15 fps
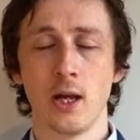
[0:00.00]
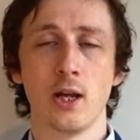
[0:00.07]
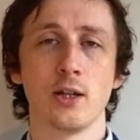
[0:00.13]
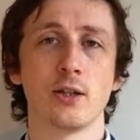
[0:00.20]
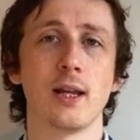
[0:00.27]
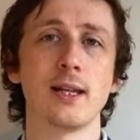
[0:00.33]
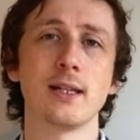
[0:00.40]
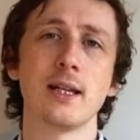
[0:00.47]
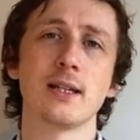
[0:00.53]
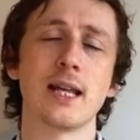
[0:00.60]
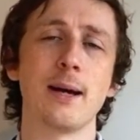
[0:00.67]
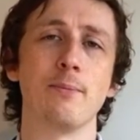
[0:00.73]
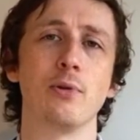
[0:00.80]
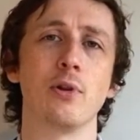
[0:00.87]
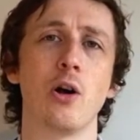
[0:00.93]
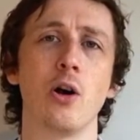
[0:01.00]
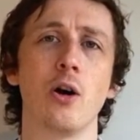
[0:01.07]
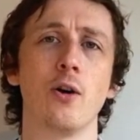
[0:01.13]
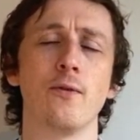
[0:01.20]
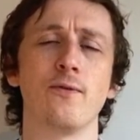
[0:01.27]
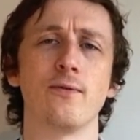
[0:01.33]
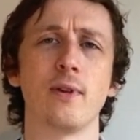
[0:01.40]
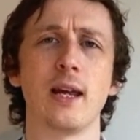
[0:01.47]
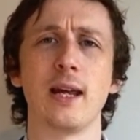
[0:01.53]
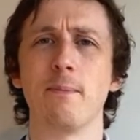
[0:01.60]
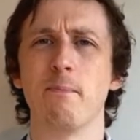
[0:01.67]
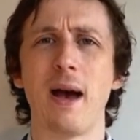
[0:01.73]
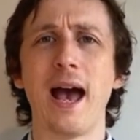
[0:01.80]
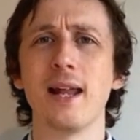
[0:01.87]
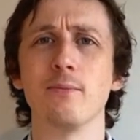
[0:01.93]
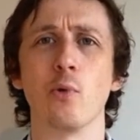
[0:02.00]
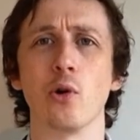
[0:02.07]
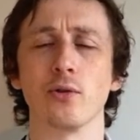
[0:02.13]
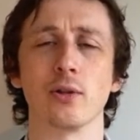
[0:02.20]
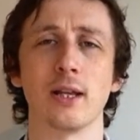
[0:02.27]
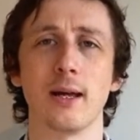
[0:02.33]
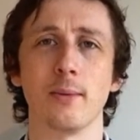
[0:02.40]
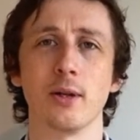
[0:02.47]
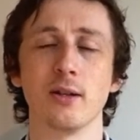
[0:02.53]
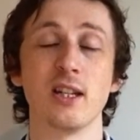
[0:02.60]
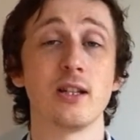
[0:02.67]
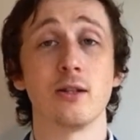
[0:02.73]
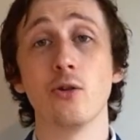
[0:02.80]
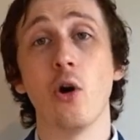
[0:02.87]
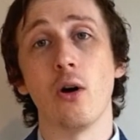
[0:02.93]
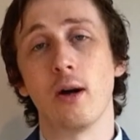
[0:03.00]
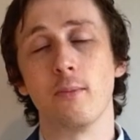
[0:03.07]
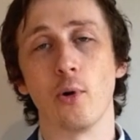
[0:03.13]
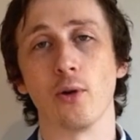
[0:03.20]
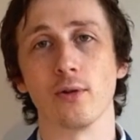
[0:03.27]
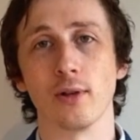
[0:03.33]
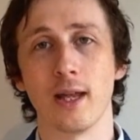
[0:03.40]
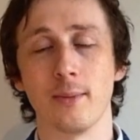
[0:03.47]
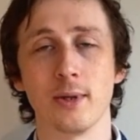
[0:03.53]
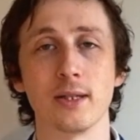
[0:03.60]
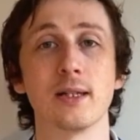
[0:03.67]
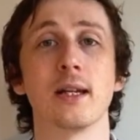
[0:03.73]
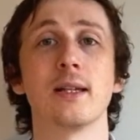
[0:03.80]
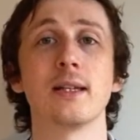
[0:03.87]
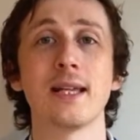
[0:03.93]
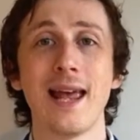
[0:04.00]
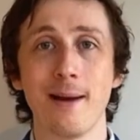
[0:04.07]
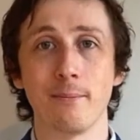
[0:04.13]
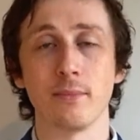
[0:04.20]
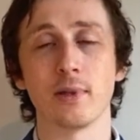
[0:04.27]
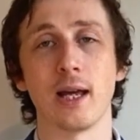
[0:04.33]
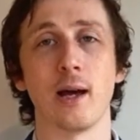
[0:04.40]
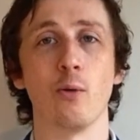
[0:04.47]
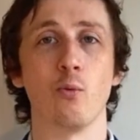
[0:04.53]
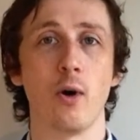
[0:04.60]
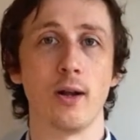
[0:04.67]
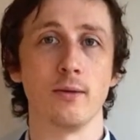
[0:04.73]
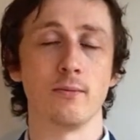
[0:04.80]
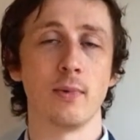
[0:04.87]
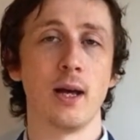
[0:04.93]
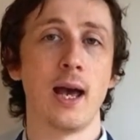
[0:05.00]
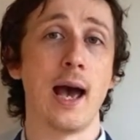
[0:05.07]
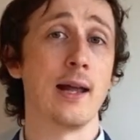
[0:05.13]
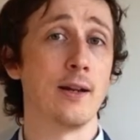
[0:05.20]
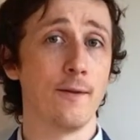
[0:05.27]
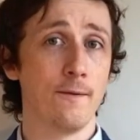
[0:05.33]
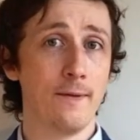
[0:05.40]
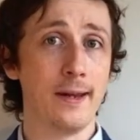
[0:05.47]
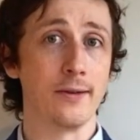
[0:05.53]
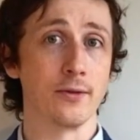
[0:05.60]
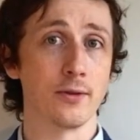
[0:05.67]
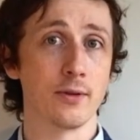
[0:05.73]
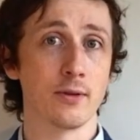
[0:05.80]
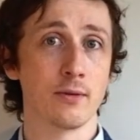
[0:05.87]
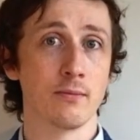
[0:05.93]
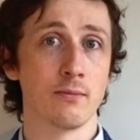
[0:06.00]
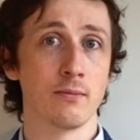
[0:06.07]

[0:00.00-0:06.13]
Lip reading: So that's an example of a bad moral dilemma. It's not a moral dilemma. It's an attempt at one, and it fails.